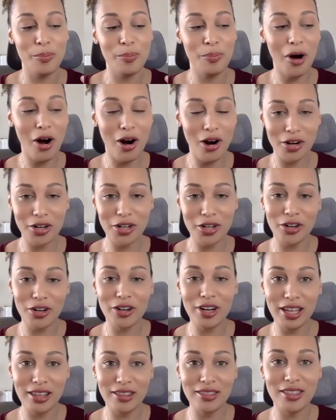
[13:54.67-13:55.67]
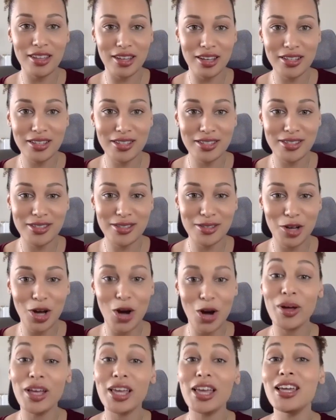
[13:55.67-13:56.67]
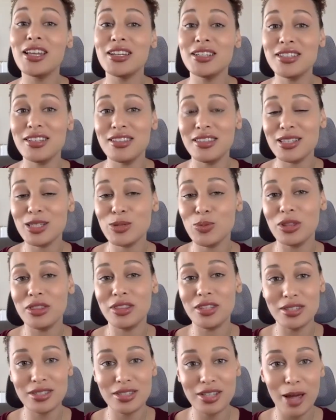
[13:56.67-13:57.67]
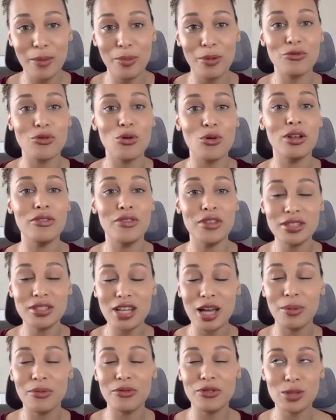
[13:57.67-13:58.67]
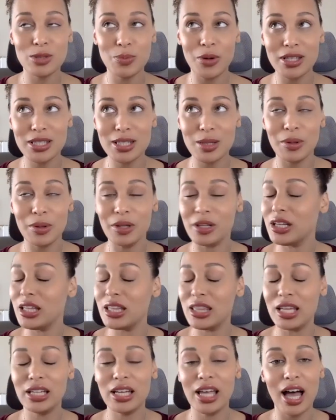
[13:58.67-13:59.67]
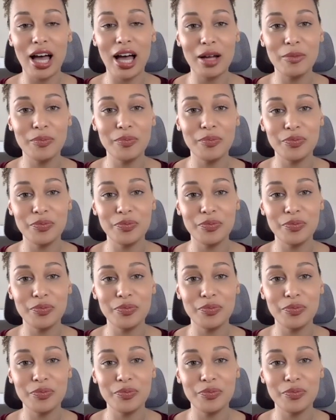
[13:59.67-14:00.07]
partner in this, going into this with this type of role and this type of responsibility, than Kat,